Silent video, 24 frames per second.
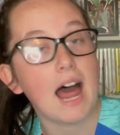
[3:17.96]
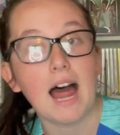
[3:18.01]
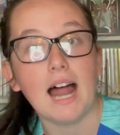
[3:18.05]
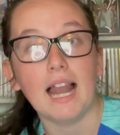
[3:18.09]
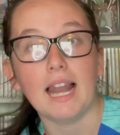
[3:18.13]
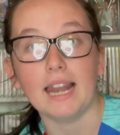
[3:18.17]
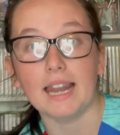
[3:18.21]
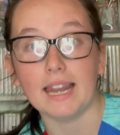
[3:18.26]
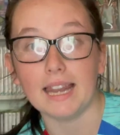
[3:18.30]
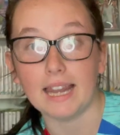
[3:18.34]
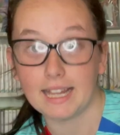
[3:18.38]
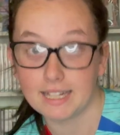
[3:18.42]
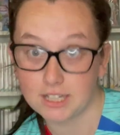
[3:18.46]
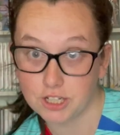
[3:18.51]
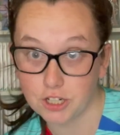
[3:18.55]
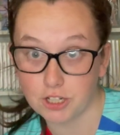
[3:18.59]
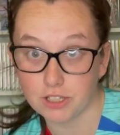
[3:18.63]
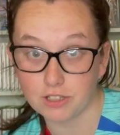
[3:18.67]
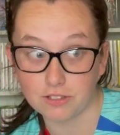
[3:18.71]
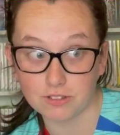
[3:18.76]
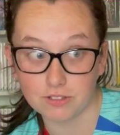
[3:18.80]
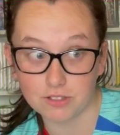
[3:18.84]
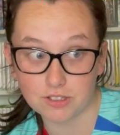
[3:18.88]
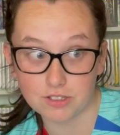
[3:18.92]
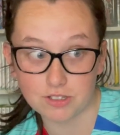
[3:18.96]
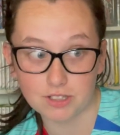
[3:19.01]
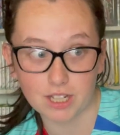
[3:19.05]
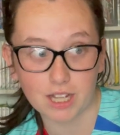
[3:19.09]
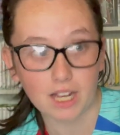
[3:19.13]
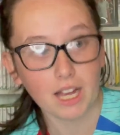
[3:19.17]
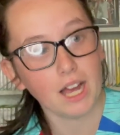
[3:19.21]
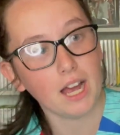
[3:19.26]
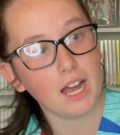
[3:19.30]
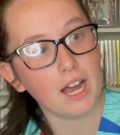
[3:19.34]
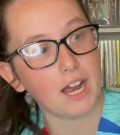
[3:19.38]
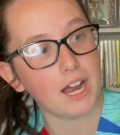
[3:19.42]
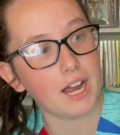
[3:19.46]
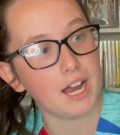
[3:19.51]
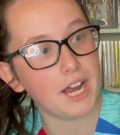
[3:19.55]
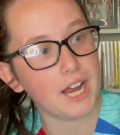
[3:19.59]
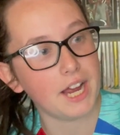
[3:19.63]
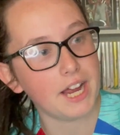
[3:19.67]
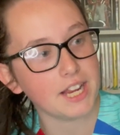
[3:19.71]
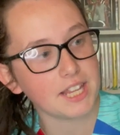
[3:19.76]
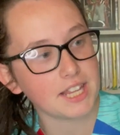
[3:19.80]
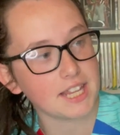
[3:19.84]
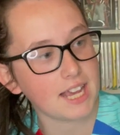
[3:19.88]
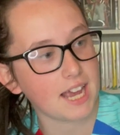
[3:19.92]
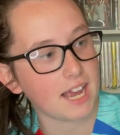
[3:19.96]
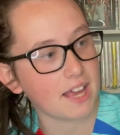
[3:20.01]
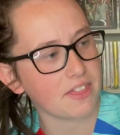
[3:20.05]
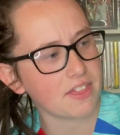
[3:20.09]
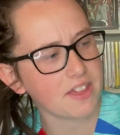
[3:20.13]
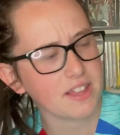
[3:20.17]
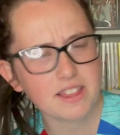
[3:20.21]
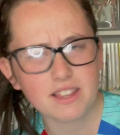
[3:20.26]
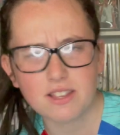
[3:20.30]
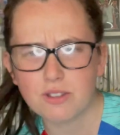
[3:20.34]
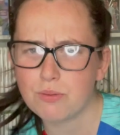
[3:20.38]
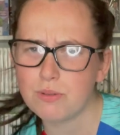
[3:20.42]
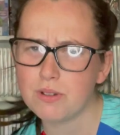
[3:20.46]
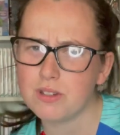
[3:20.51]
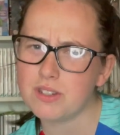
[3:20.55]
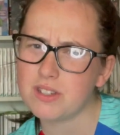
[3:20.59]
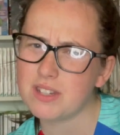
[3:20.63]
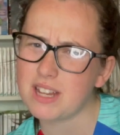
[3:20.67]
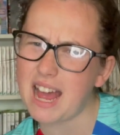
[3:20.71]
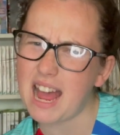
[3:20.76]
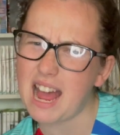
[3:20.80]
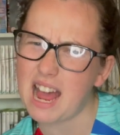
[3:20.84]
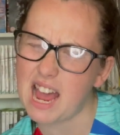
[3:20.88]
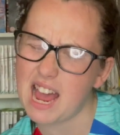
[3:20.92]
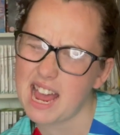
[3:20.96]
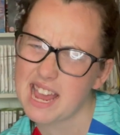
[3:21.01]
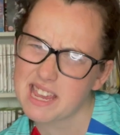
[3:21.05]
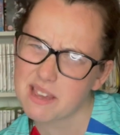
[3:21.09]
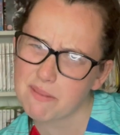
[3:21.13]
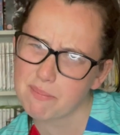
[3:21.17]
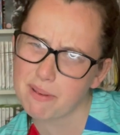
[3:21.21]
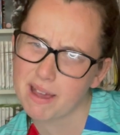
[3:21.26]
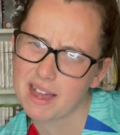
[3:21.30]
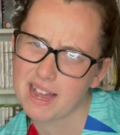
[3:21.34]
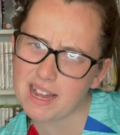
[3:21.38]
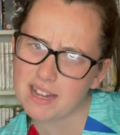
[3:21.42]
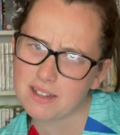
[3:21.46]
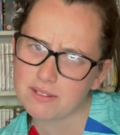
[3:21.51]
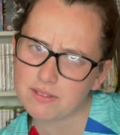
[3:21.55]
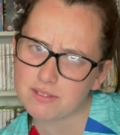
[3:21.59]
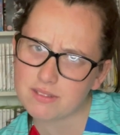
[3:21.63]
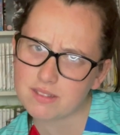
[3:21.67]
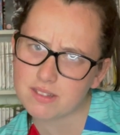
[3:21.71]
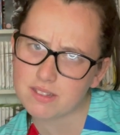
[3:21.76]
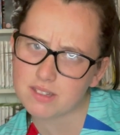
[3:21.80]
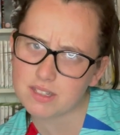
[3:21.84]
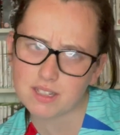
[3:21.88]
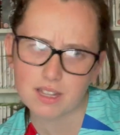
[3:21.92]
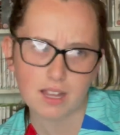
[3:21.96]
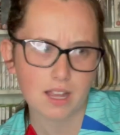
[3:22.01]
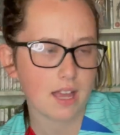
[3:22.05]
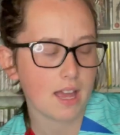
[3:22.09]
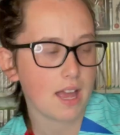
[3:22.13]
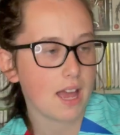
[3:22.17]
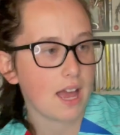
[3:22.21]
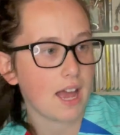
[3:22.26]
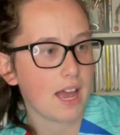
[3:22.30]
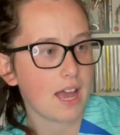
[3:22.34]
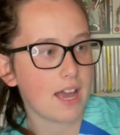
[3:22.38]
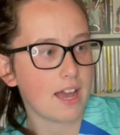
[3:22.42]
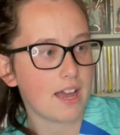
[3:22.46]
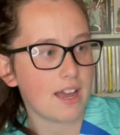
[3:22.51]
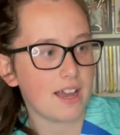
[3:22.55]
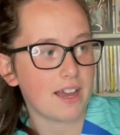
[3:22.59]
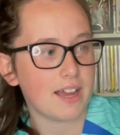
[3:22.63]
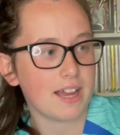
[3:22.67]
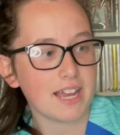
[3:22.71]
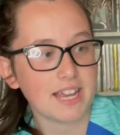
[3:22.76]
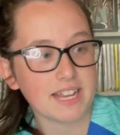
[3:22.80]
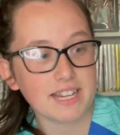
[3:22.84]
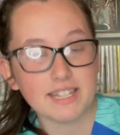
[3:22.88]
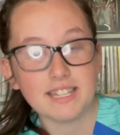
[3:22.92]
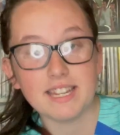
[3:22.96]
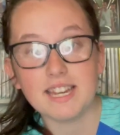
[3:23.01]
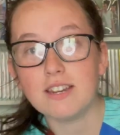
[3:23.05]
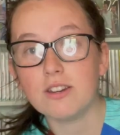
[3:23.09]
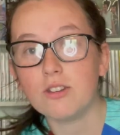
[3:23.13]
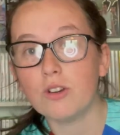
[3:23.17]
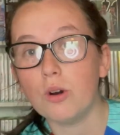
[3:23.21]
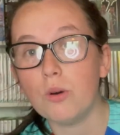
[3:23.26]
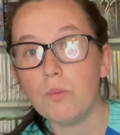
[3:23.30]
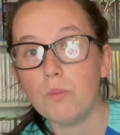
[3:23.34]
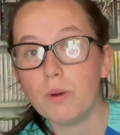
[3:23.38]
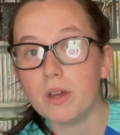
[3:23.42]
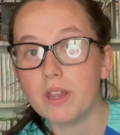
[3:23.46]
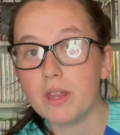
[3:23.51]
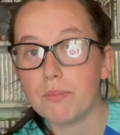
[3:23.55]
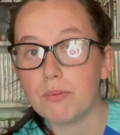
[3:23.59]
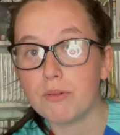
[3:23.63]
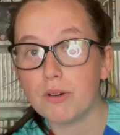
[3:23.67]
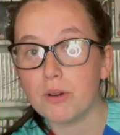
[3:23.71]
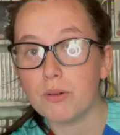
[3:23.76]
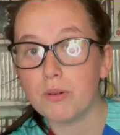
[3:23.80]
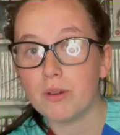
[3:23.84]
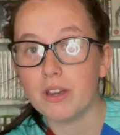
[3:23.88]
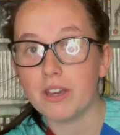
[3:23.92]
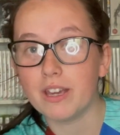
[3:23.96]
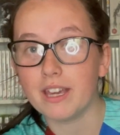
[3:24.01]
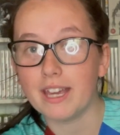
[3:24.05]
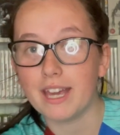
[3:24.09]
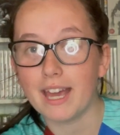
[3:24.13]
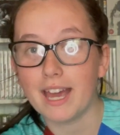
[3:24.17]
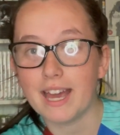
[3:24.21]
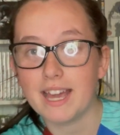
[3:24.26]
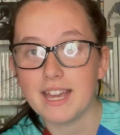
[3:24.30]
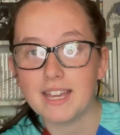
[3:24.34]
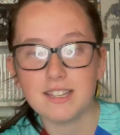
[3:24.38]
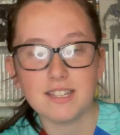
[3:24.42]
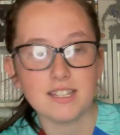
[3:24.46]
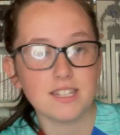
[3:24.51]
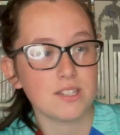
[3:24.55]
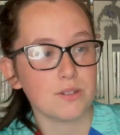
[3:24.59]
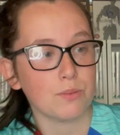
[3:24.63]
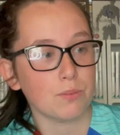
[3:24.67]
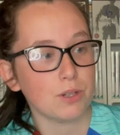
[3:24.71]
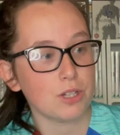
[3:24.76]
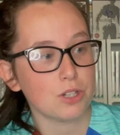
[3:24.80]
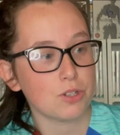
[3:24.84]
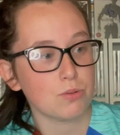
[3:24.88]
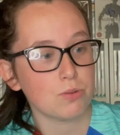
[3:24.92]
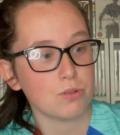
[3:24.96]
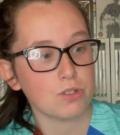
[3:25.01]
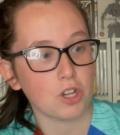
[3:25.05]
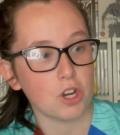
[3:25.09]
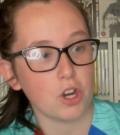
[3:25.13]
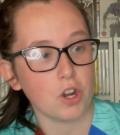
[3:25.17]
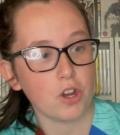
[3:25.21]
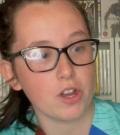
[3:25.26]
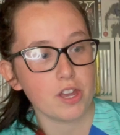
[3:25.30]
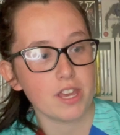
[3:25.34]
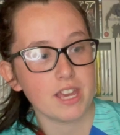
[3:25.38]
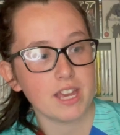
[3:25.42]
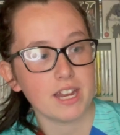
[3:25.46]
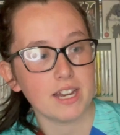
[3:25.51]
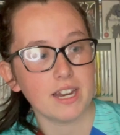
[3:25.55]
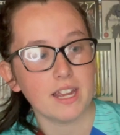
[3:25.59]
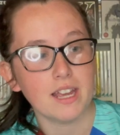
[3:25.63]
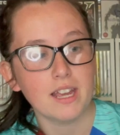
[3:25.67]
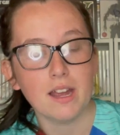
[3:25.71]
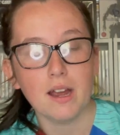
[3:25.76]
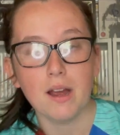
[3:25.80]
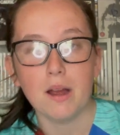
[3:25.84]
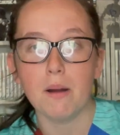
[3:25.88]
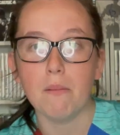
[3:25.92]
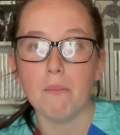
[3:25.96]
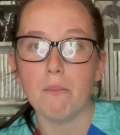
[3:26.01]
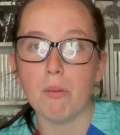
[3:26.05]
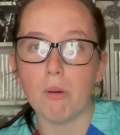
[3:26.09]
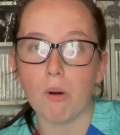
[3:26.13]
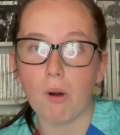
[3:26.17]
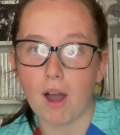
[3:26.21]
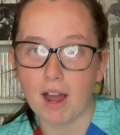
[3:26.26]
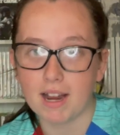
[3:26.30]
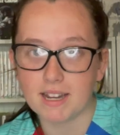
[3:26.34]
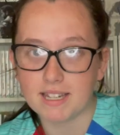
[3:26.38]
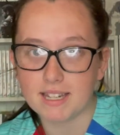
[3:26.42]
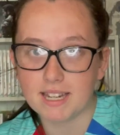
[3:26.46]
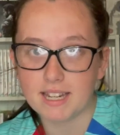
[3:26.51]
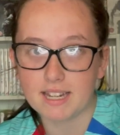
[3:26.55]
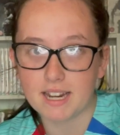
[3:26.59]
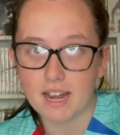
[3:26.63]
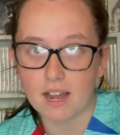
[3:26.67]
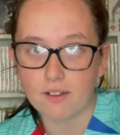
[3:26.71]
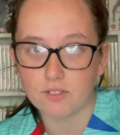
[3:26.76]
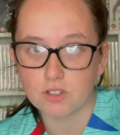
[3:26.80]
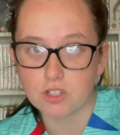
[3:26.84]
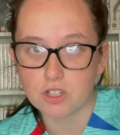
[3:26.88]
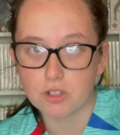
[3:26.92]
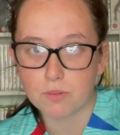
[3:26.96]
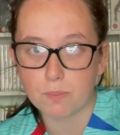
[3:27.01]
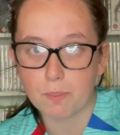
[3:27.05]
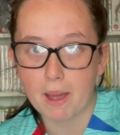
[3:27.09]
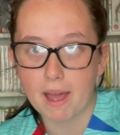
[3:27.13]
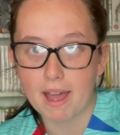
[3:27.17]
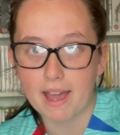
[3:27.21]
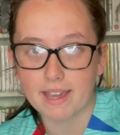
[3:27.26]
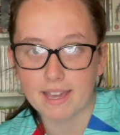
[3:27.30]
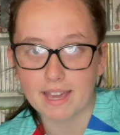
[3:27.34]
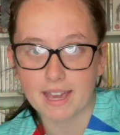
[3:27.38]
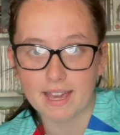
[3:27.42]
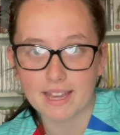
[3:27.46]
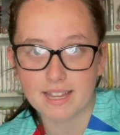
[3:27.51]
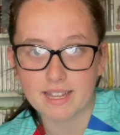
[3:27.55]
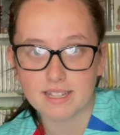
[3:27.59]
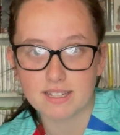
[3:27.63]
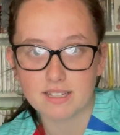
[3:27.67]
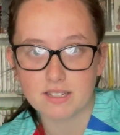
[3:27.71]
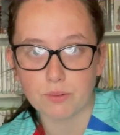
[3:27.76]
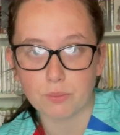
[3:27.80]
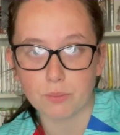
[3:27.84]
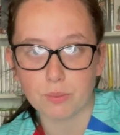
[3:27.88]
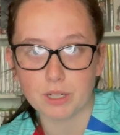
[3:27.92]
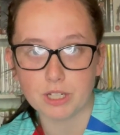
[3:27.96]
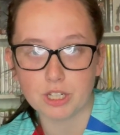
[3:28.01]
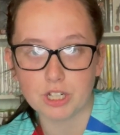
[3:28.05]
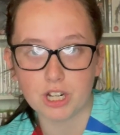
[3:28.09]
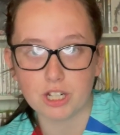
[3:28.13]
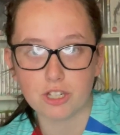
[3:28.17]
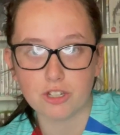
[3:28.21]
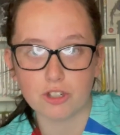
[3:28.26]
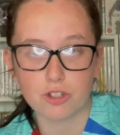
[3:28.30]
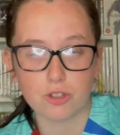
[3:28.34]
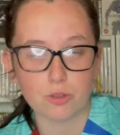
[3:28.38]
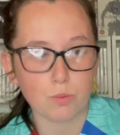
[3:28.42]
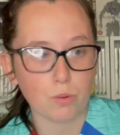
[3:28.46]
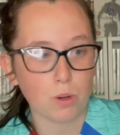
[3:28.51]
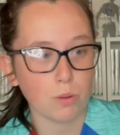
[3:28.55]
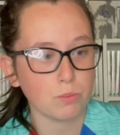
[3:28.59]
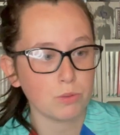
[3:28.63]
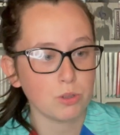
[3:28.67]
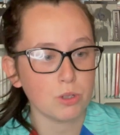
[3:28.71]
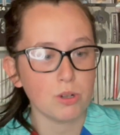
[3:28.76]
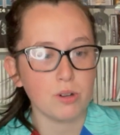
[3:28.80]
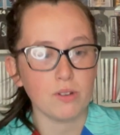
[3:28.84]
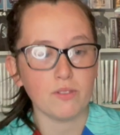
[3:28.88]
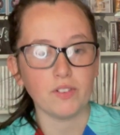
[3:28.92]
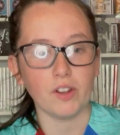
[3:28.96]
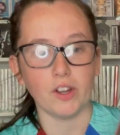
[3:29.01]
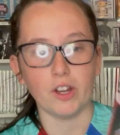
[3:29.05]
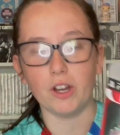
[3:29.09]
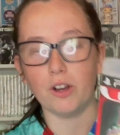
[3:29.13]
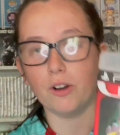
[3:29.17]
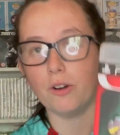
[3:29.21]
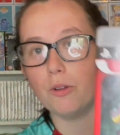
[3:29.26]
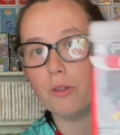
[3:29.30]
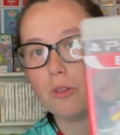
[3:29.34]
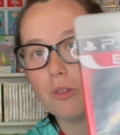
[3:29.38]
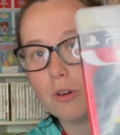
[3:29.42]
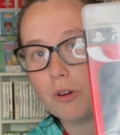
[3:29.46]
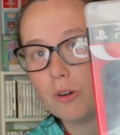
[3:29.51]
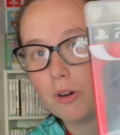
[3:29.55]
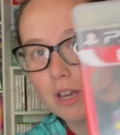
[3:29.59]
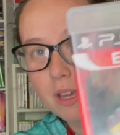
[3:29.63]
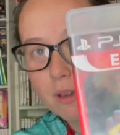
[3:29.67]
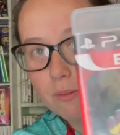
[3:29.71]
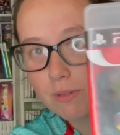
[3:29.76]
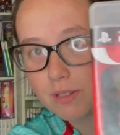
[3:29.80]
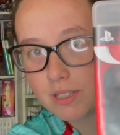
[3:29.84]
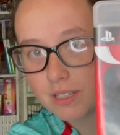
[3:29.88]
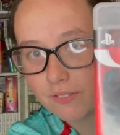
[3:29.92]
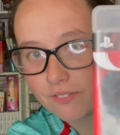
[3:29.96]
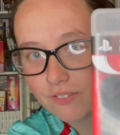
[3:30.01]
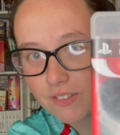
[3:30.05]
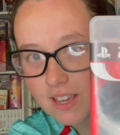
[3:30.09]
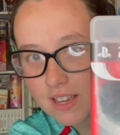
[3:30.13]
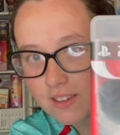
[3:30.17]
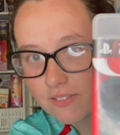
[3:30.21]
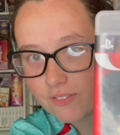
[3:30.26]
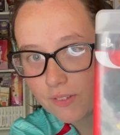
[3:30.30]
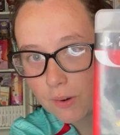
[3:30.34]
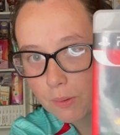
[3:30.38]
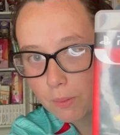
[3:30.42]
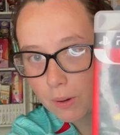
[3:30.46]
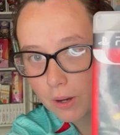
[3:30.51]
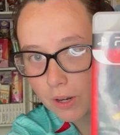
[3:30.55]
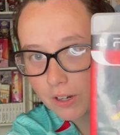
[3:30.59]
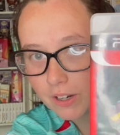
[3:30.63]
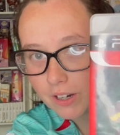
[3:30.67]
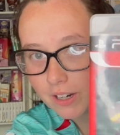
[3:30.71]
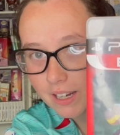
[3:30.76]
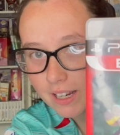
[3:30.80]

Legends. Yeah, I think this was £8. It did come with a broken case, which was annoying, but I did have a spare case which I just swapped over, although it was a FIFA one